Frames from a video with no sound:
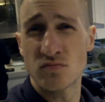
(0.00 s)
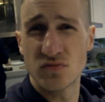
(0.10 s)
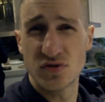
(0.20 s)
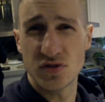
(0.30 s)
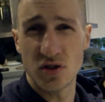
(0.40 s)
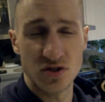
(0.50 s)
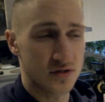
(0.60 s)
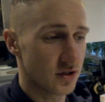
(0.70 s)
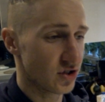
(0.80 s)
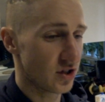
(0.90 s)
So I
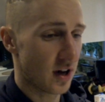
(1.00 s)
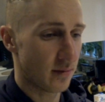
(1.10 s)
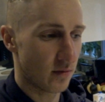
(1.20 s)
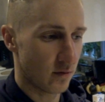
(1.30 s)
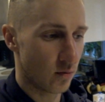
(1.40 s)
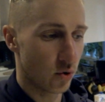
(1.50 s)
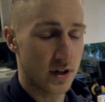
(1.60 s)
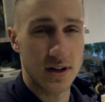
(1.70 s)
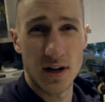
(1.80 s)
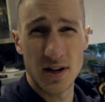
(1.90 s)
just finished up
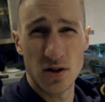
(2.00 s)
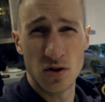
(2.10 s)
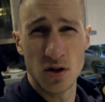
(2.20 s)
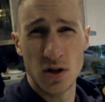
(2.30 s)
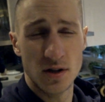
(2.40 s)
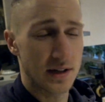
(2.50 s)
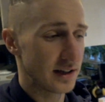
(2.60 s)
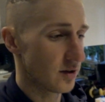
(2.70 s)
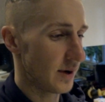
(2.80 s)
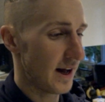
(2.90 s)
morning cardio, done a
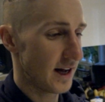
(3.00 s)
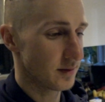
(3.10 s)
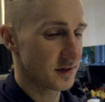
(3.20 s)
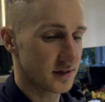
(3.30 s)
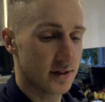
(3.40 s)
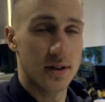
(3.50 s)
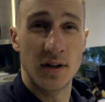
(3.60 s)
little bit of abs,